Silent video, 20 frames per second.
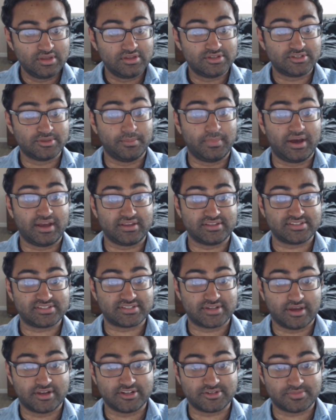To my
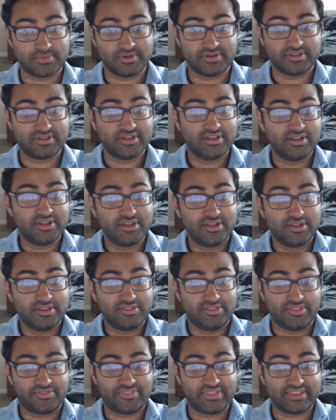astonishment,
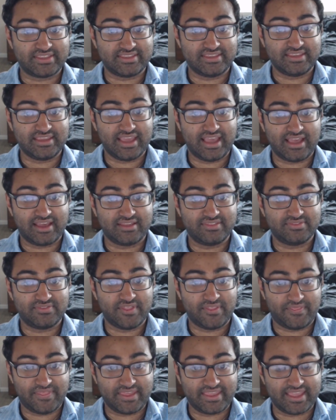the thing, he, the
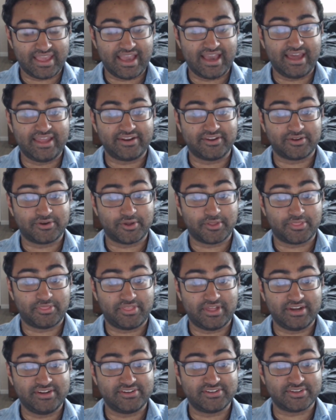thing had an
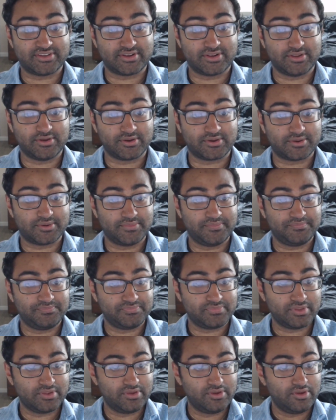authentic look
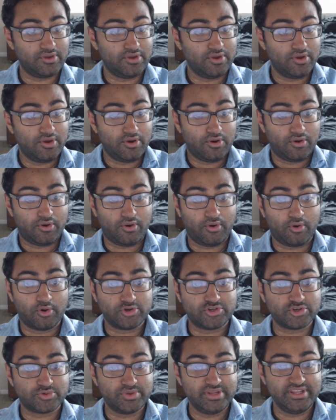
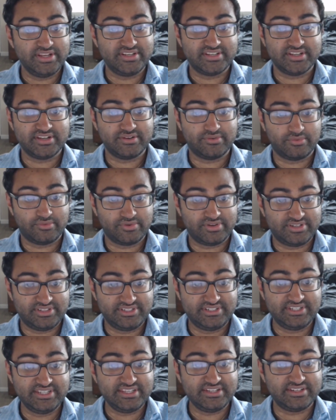Orderi
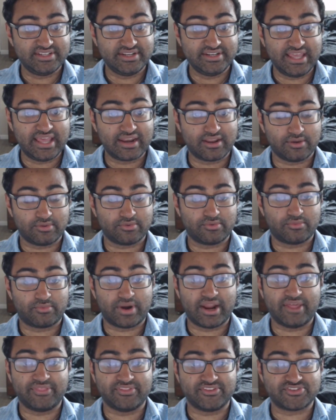de, Danilo
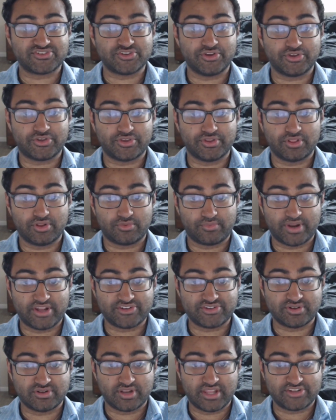ran the circular
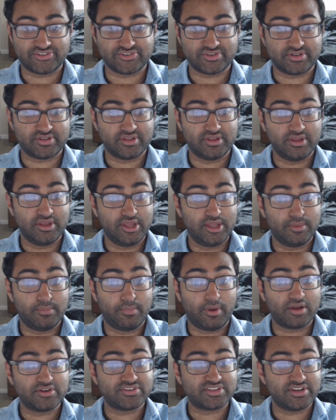legend.
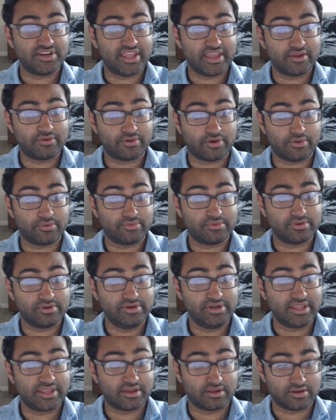Montenegro,
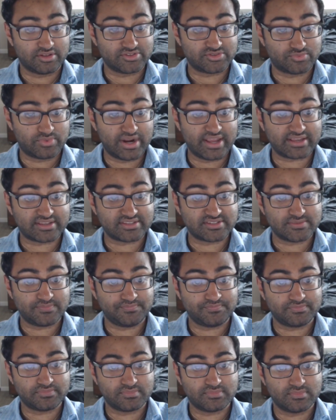Nicholas Rex.
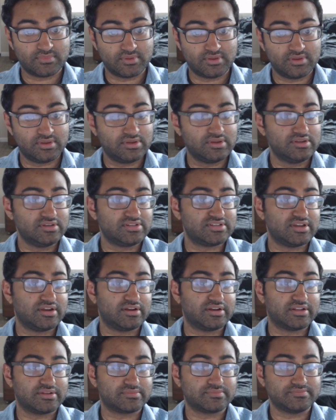
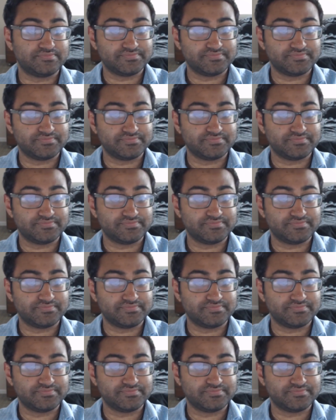Turn it.